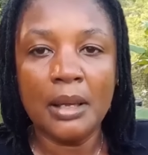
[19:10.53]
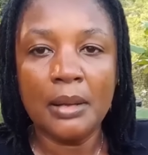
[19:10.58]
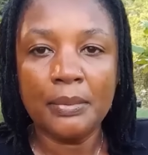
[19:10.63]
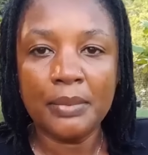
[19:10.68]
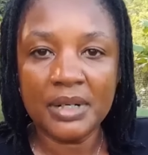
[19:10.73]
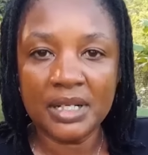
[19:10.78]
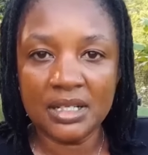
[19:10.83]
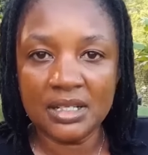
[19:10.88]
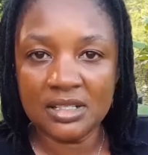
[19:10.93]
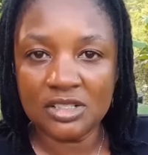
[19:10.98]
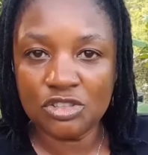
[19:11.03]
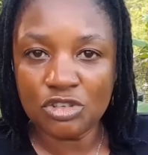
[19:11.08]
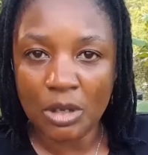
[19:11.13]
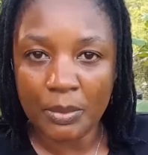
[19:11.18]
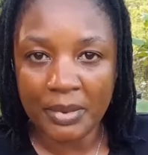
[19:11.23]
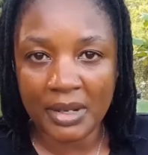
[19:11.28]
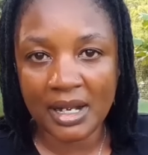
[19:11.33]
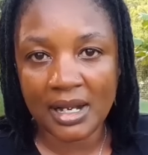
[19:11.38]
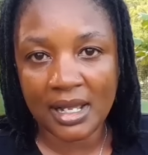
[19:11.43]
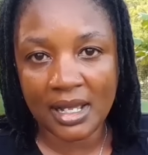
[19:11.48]
please drop
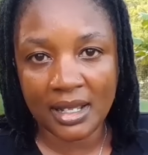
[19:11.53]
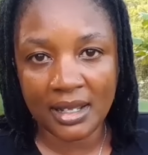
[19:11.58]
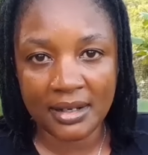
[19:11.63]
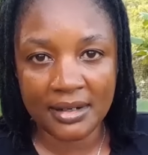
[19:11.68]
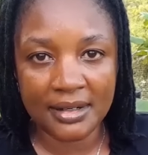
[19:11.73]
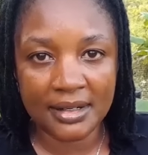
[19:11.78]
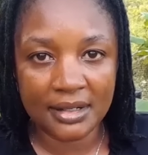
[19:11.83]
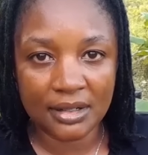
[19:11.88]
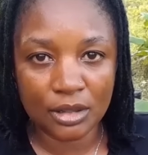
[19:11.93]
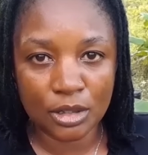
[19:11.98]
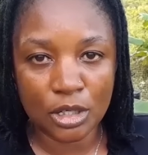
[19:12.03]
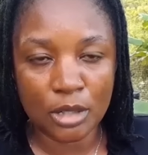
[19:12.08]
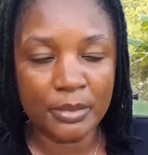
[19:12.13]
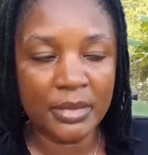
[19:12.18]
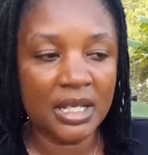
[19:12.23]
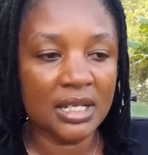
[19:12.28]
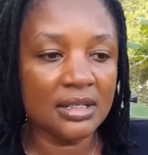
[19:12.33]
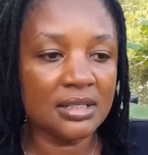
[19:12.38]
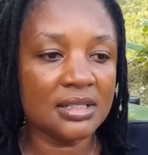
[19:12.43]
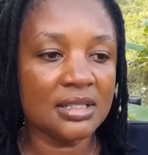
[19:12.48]
a line in the
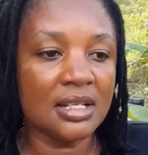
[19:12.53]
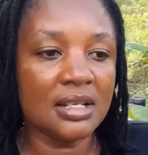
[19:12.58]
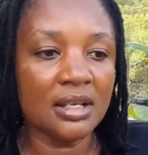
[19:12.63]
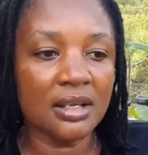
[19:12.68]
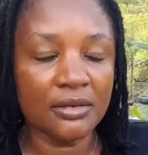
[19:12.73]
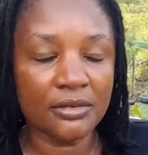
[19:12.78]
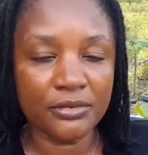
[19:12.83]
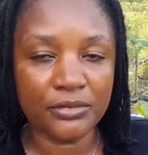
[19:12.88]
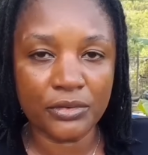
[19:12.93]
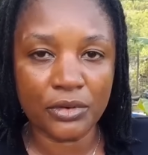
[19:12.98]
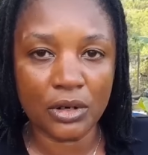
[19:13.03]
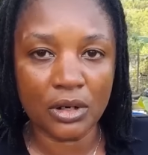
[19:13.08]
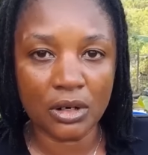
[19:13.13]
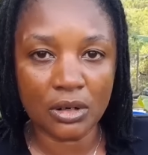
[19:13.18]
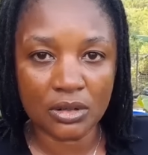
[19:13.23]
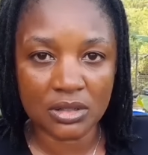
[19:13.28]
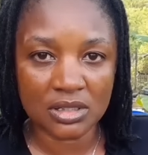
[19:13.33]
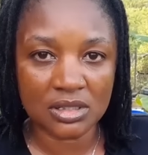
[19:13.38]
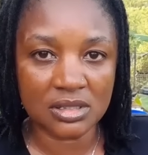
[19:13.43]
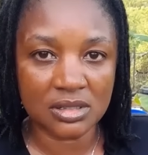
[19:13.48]
comments for
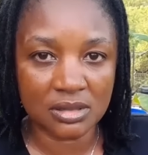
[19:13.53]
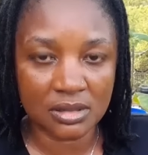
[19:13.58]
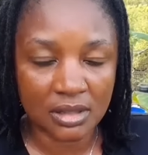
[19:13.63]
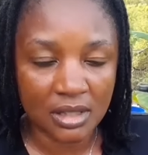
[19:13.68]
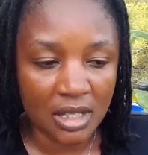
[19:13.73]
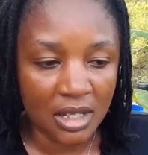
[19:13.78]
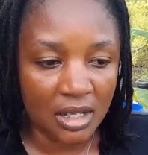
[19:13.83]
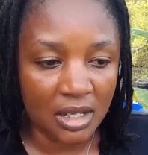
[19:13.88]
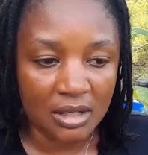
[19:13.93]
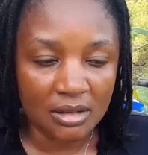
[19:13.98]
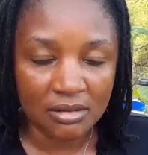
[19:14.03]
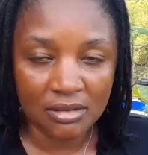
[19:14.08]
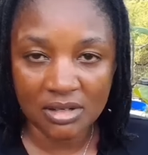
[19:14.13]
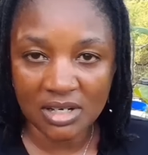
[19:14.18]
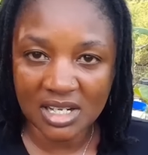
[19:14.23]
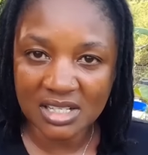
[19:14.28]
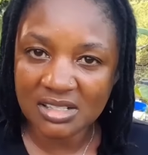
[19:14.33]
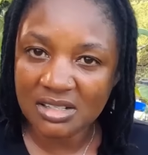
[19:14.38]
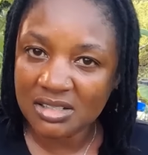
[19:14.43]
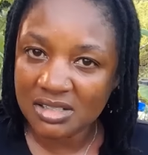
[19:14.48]
us to
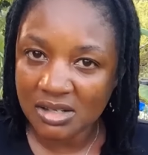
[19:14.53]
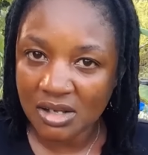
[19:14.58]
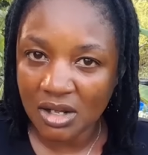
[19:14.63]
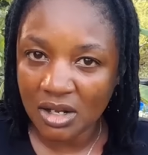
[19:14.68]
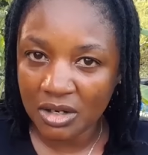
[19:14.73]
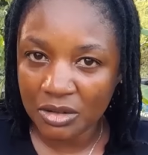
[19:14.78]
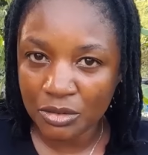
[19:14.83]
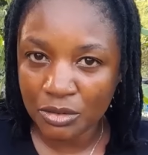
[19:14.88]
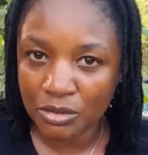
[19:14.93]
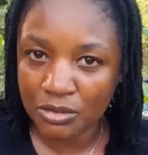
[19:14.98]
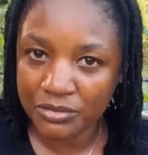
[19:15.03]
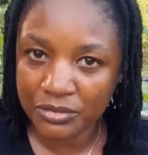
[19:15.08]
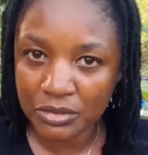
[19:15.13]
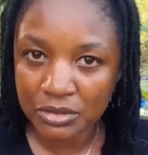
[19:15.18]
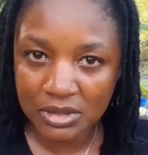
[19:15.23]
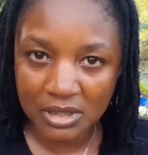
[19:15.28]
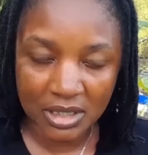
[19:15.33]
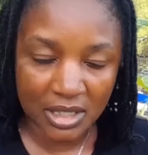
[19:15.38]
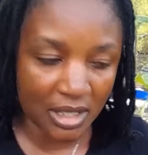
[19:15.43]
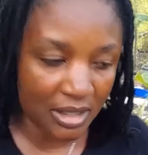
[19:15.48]
let us all grow food
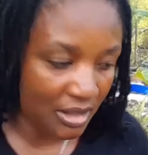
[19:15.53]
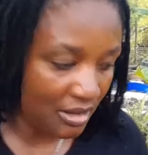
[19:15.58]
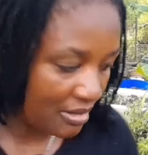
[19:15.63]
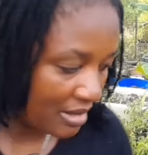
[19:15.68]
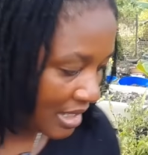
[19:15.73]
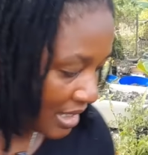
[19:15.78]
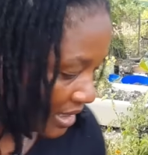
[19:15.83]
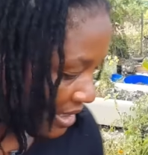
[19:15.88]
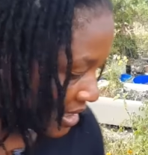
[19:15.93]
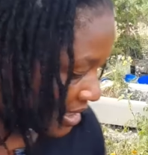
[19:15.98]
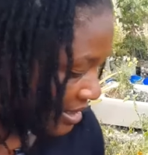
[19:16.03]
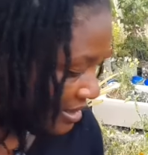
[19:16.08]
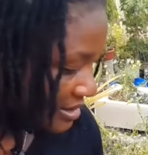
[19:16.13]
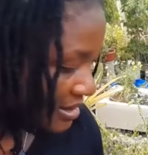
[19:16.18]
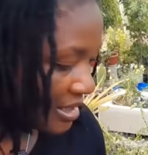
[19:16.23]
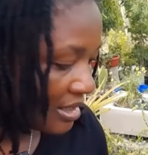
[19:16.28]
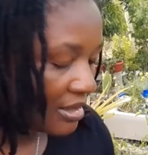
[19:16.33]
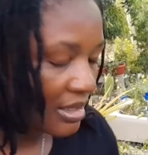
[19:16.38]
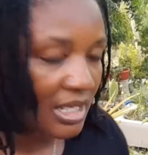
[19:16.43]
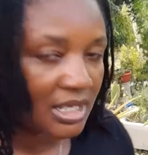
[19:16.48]
together, right, guys?
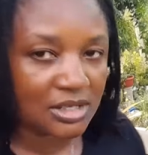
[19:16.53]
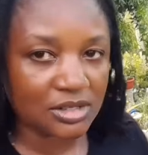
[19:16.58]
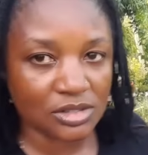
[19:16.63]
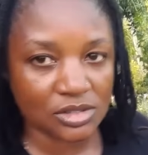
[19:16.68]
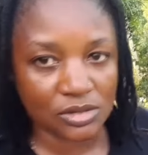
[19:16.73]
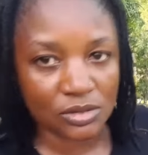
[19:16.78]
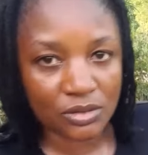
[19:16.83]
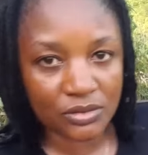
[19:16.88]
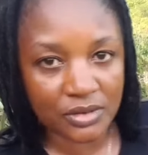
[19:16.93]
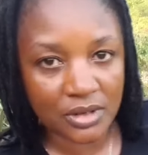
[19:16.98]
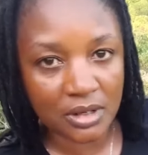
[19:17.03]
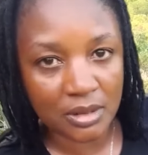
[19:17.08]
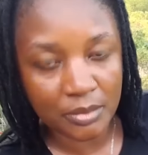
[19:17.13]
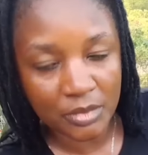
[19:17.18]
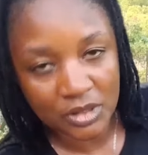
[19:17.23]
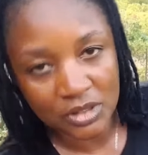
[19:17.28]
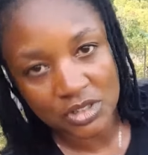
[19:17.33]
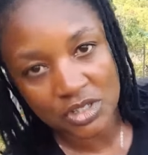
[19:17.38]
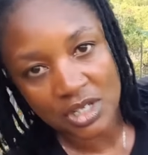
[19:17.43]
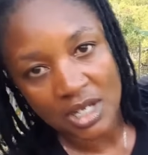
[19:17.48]
Thank you so very
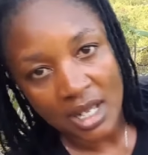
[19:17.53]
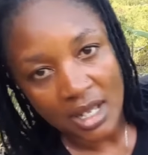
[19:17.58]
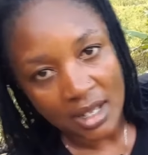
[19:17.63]
much.